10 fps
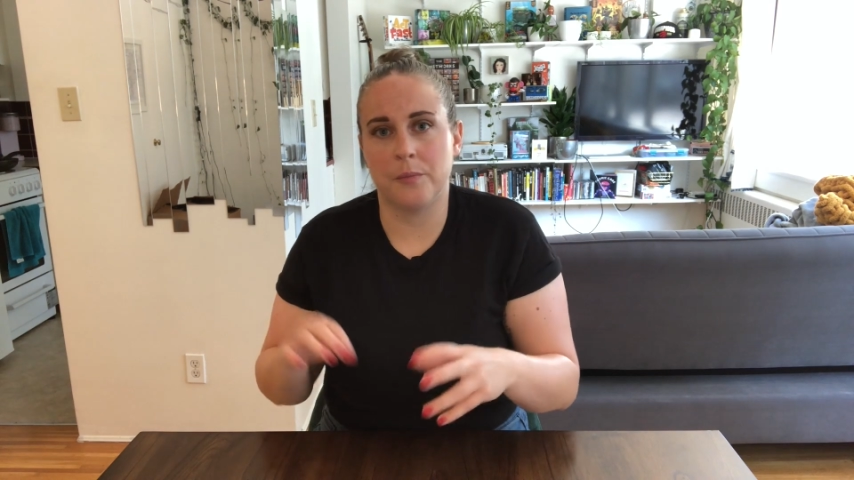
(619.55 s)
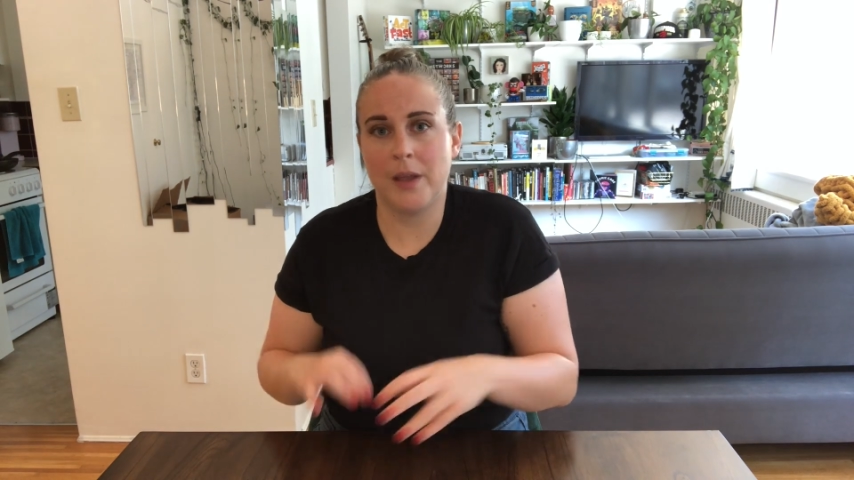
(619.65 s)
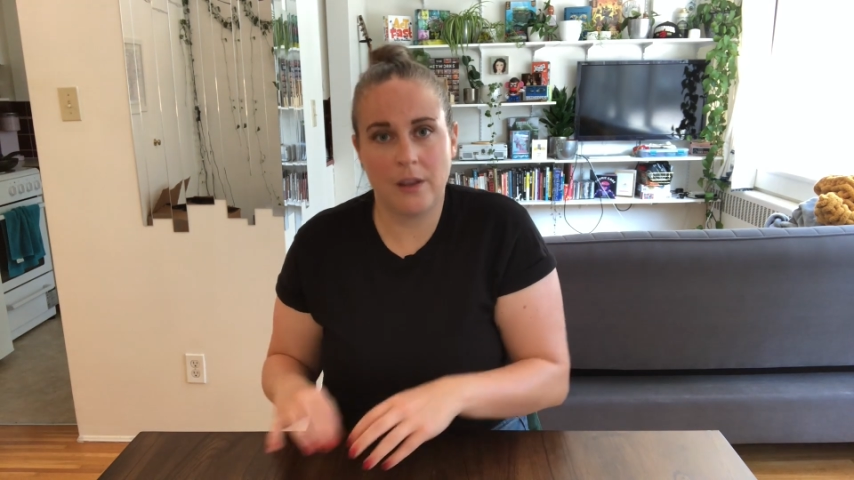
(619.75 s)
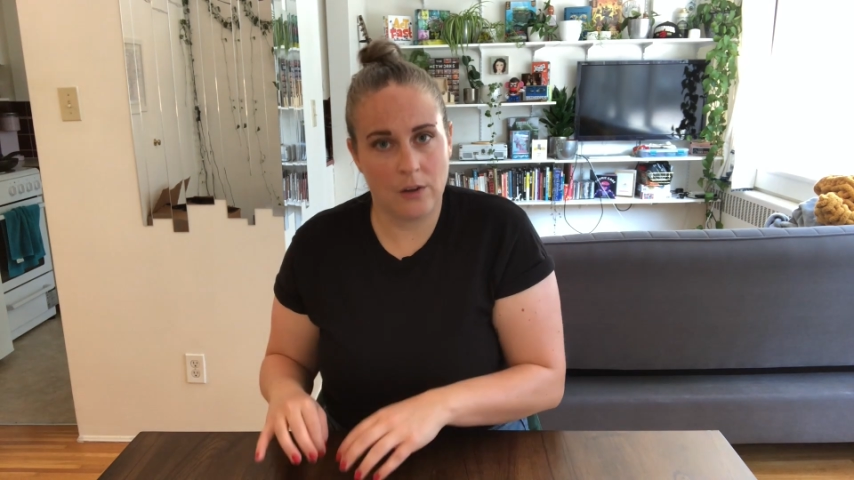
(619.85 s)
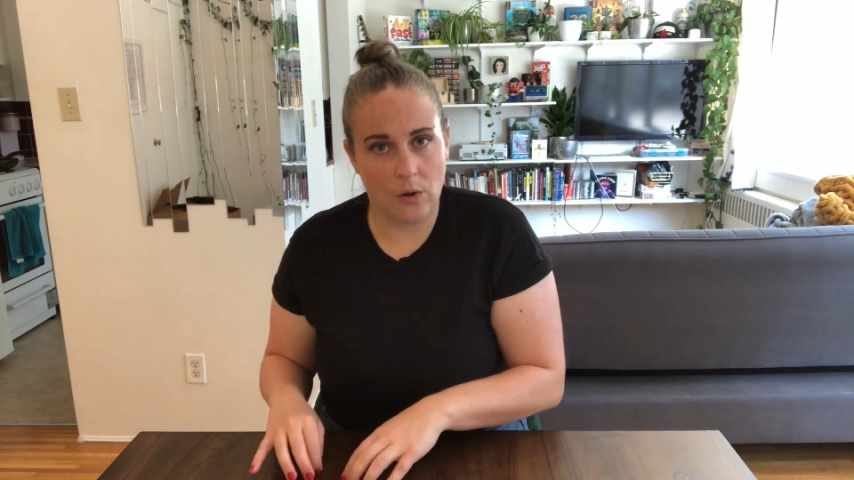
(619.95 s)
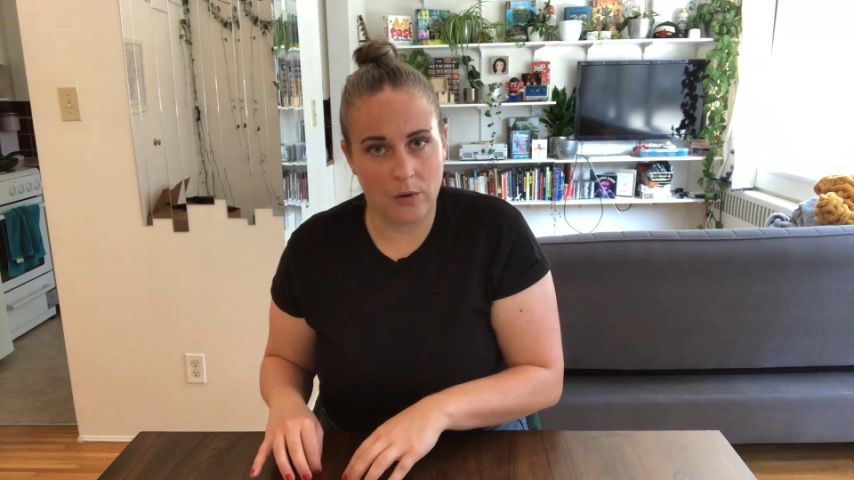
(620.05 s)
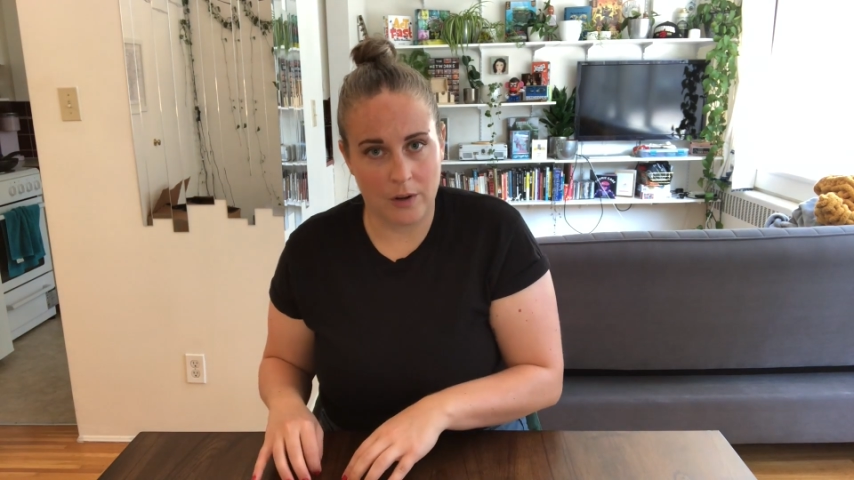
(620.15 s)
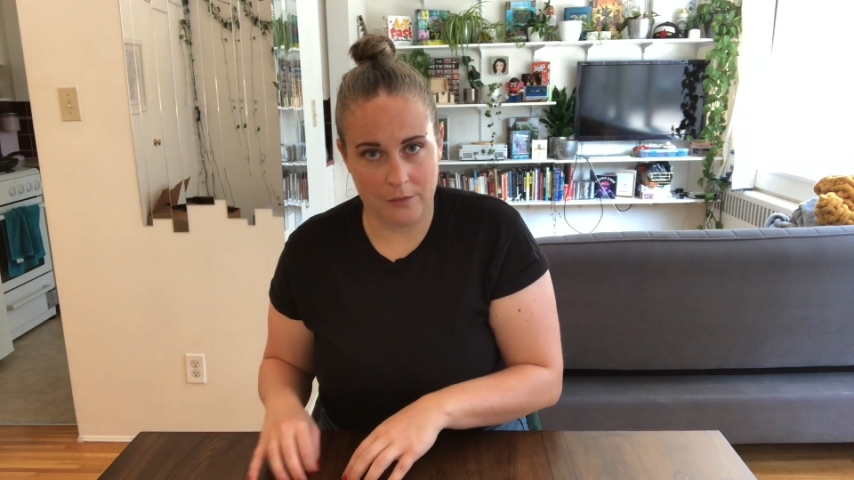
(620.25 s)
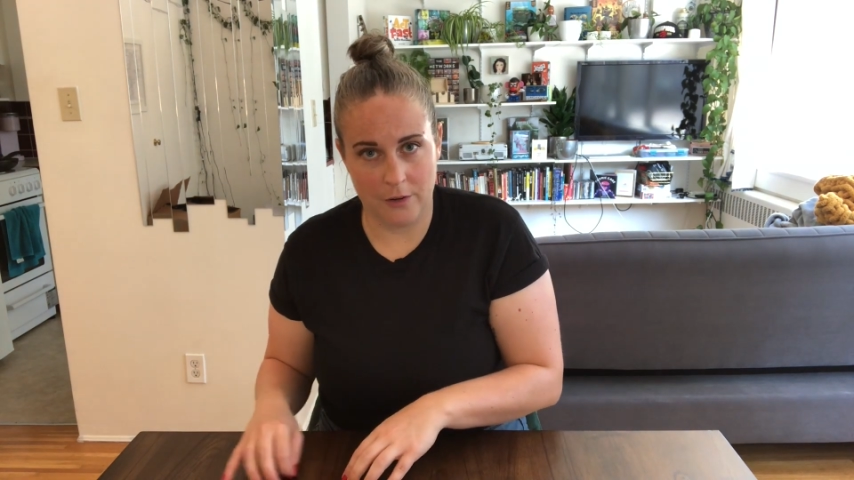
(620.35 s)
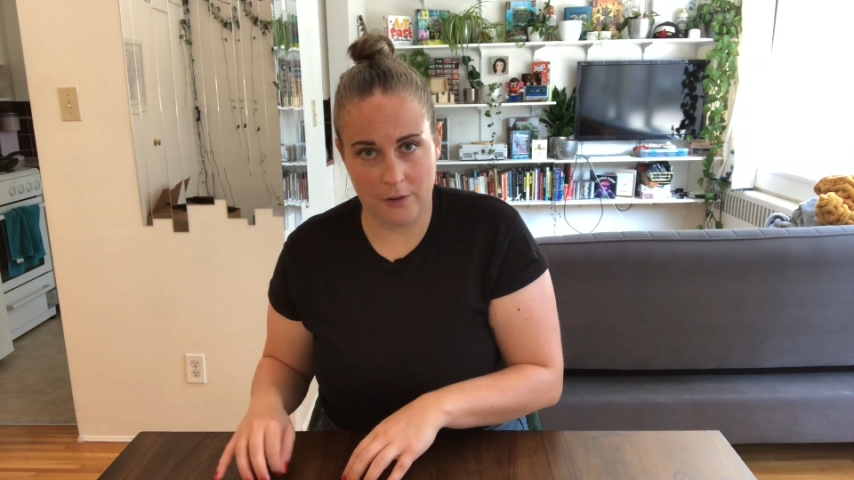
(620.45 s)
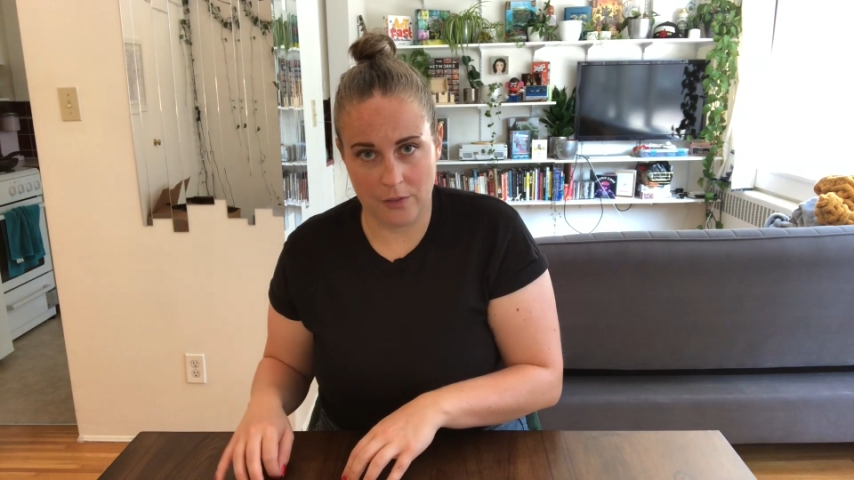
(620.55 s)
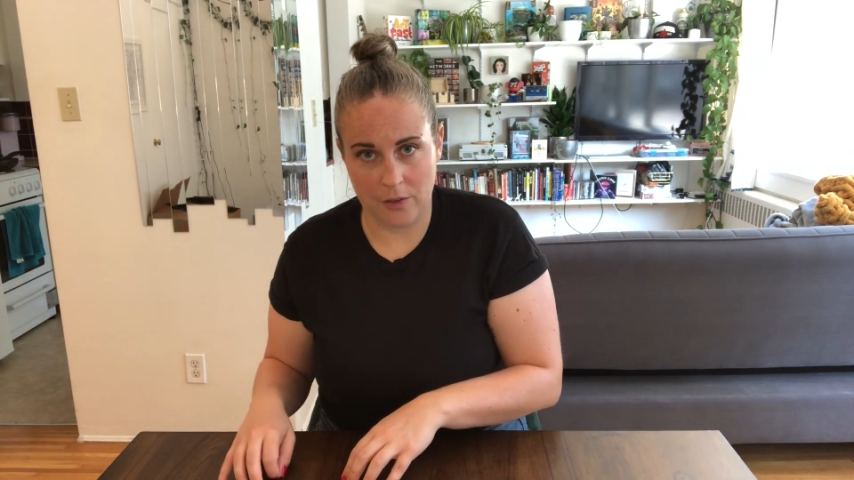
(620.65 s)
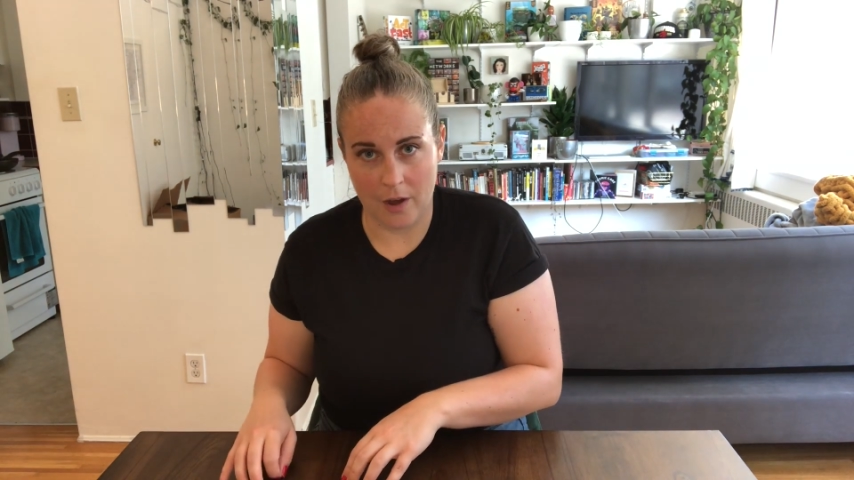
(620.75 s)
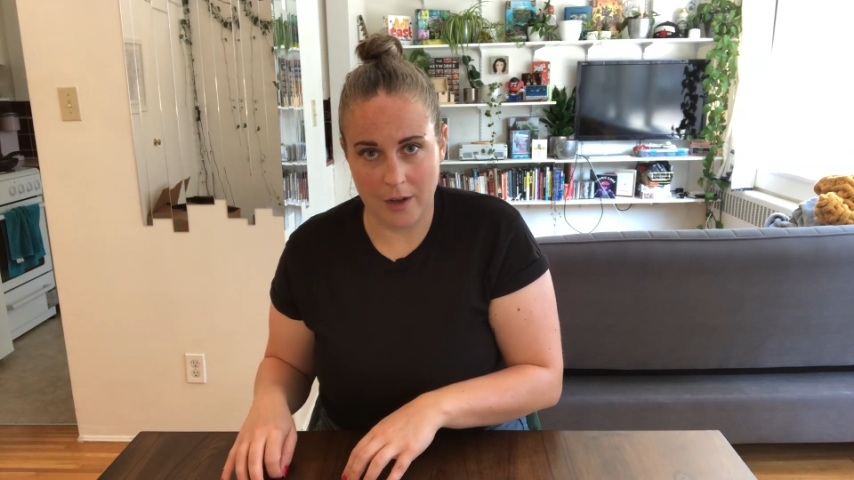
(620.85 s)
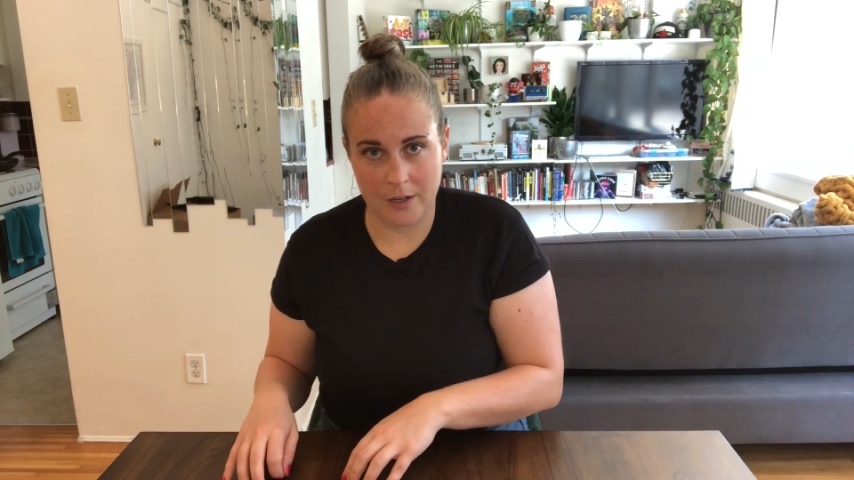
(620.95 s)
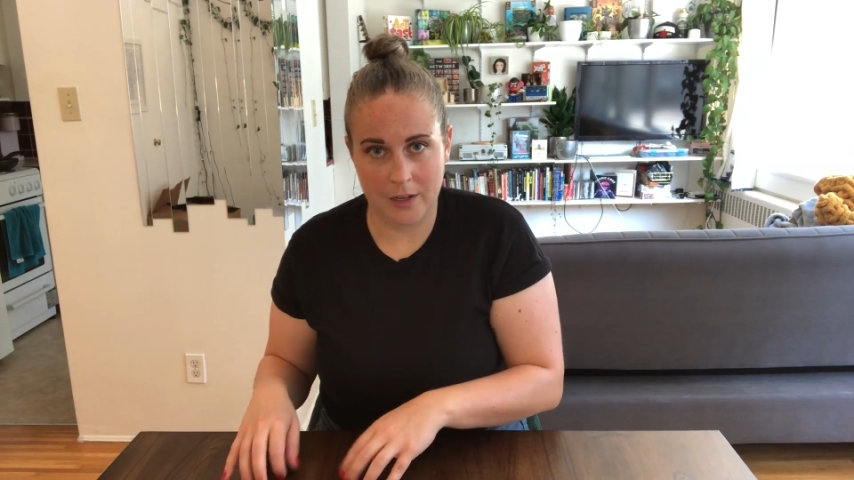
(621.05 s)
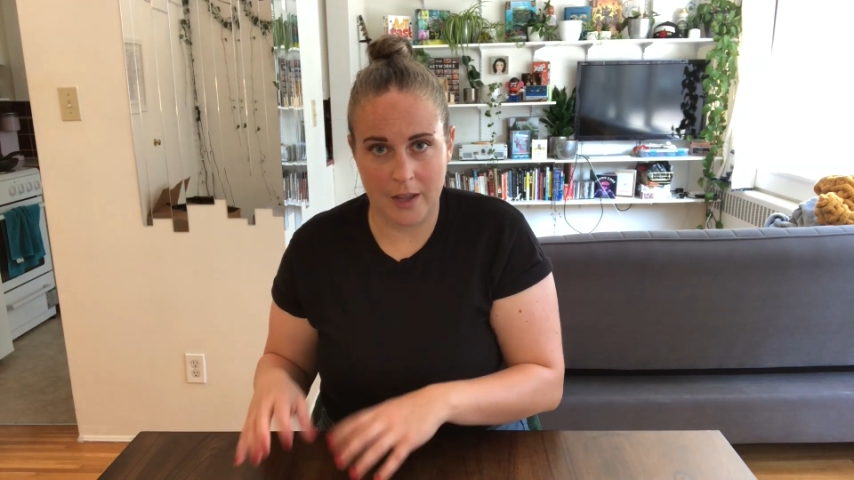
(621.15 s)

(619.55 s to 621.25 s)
make a note of their thought